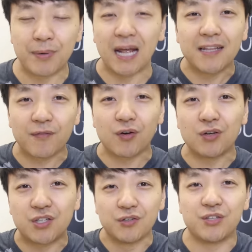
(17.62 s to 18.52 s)
but I
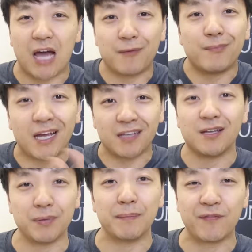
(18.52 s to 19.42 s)
never showed you how to make a
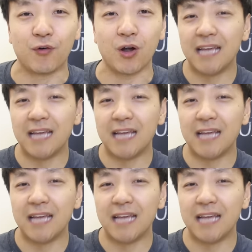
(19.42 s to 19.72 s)
dumpling before.